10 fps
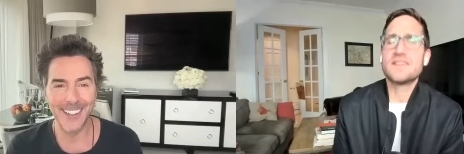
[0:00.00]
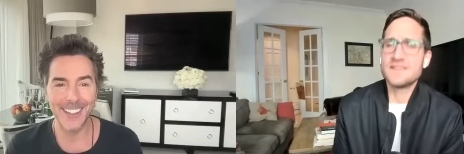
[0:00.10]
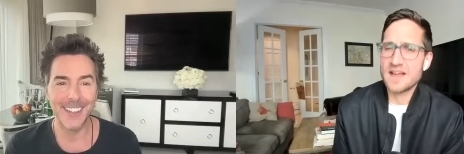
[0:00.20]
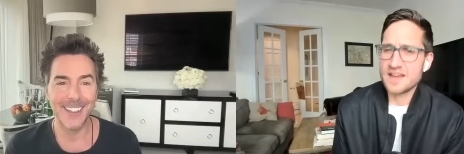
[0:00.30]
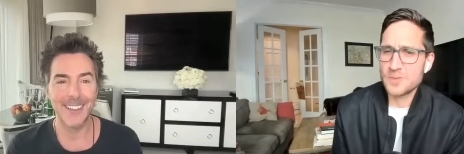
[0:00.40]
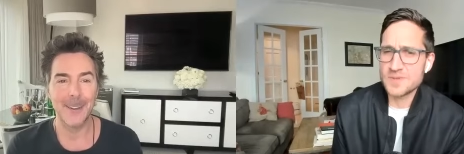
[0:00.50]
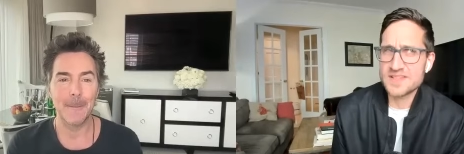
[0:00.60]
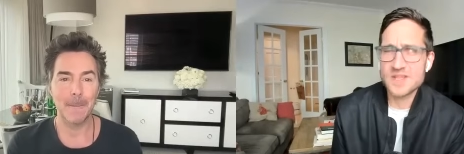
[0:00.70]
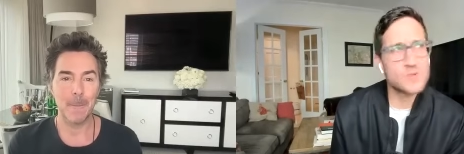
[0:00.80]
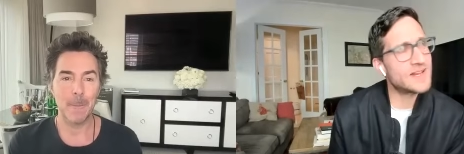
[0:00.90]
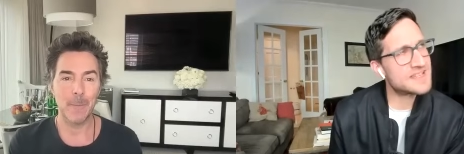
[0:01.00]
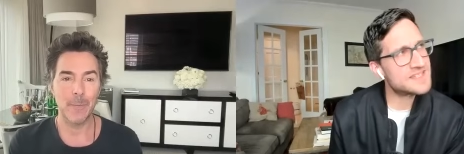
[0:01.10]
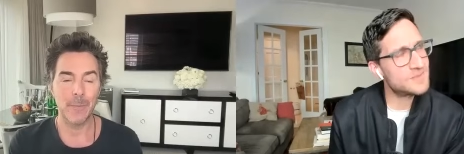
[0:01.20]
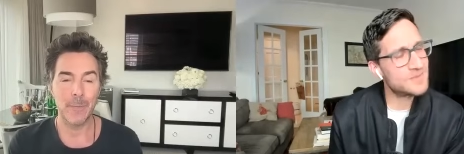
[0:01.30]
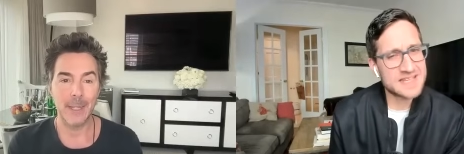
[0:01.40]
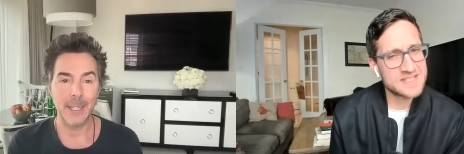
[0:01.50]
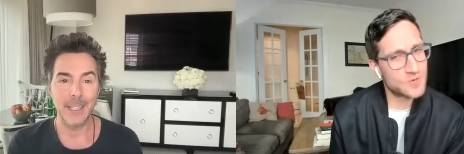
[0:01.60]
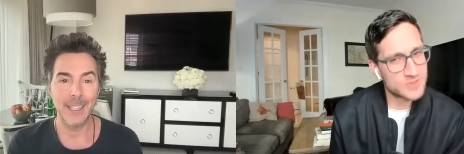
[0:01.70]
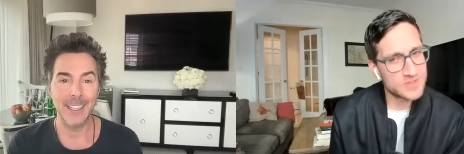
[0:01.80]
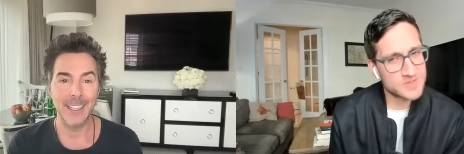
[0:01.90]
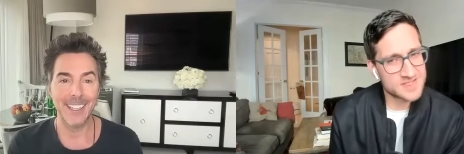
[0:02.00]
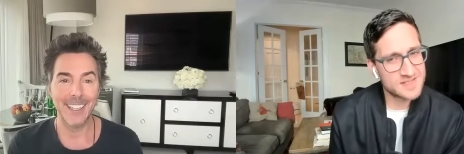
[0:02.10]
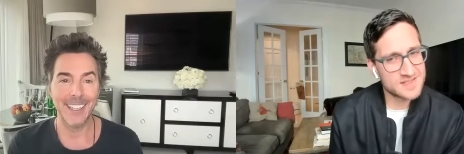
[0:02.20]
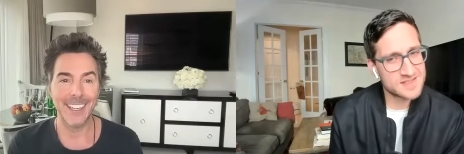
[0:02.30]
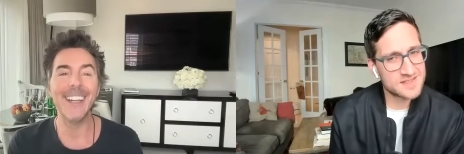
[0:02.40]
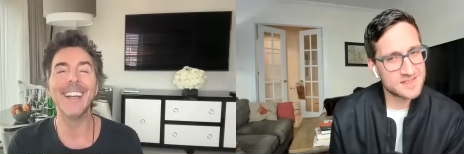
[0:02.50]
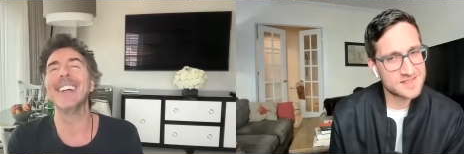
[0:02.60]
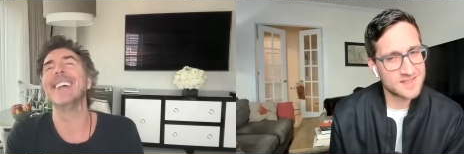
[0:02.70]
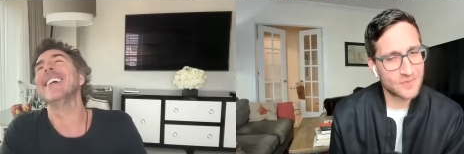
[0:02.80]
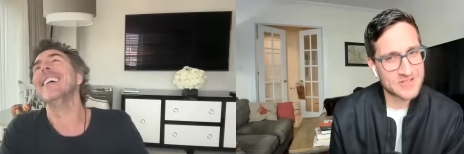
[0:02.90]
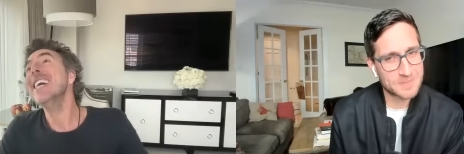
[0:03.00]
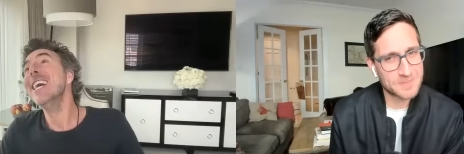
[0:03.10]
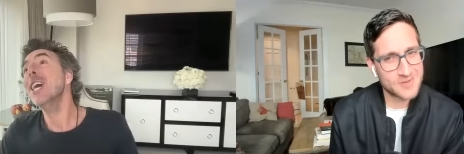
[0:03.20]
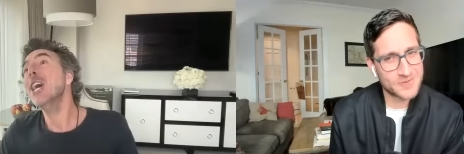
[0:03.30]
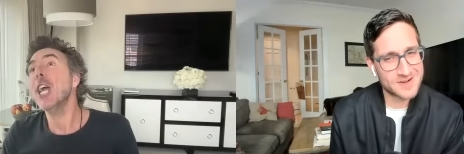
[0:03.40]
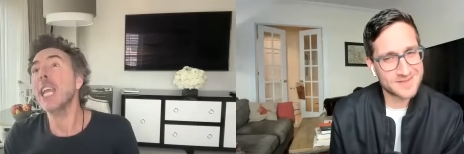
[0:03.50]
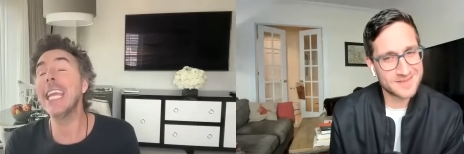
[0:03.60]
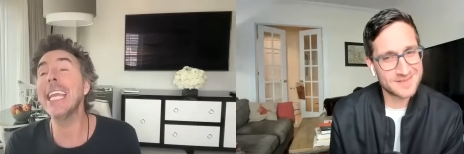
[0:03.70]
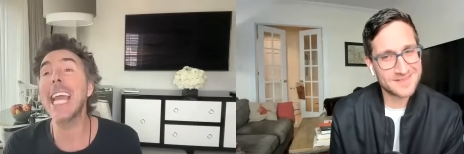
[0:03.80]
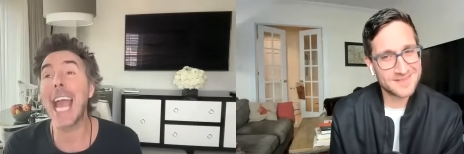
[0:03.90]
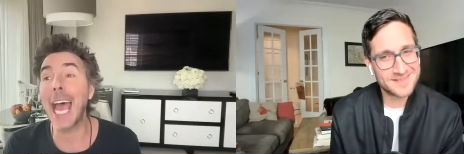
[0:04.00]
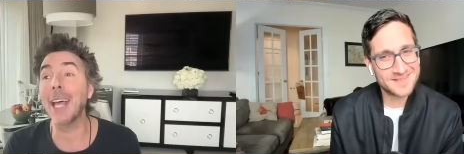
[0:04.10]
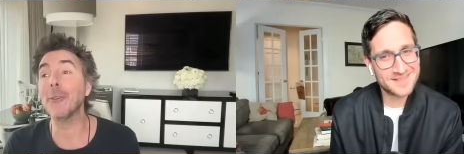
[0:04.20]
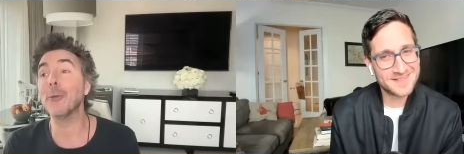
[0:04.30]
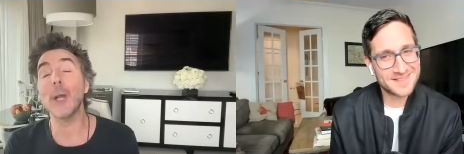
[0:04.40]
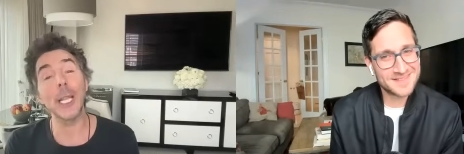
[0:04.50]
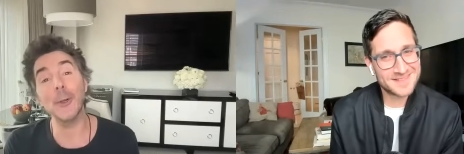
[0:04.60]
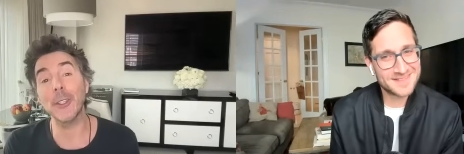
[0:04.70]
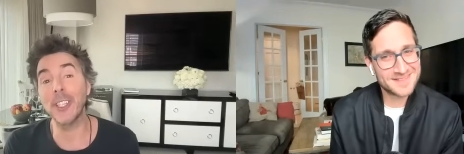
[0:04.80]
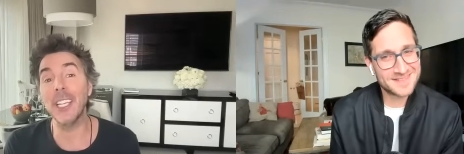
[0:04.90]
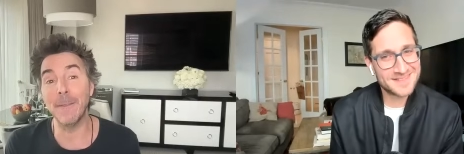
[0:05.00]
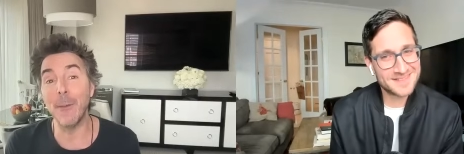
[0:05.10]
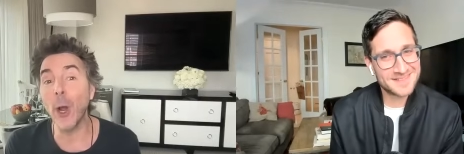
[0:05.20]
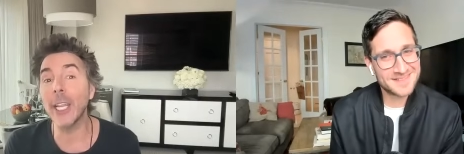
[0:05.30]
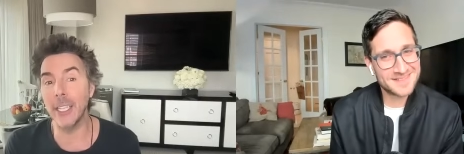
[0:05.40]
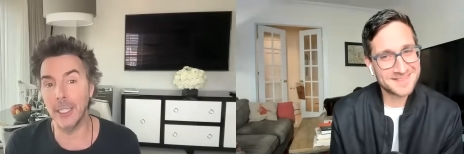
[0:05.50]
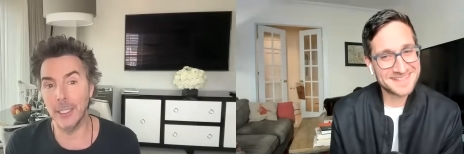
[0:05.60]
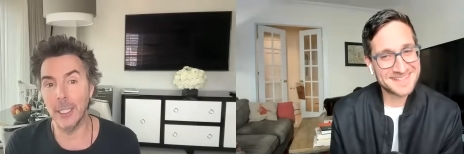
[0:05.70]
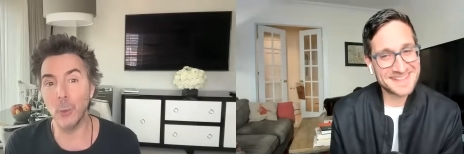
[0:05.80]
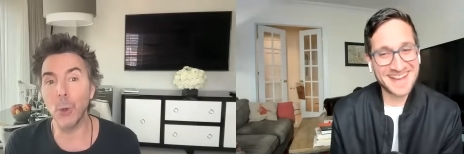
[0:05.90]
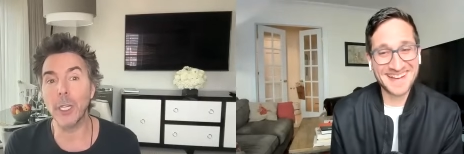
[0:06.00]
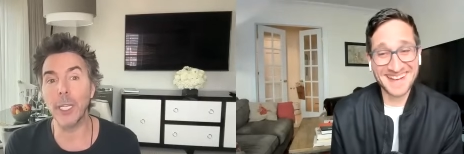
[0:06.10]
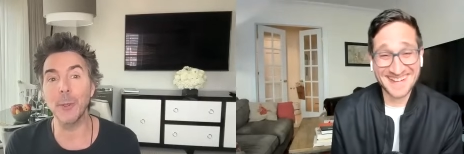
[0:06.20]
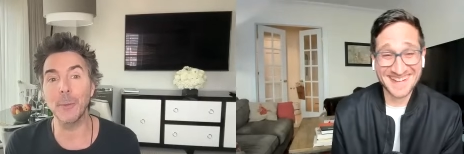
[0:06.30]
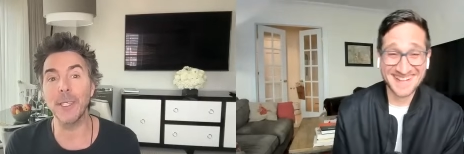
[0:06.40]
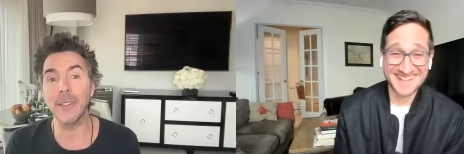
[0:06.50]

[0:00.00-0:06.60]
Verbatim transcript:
Speaker 1: it not a coincidence? Wait, has he has he worked with you since? Is the friendship over? He
Speaker 2: has rigorously avoided working with me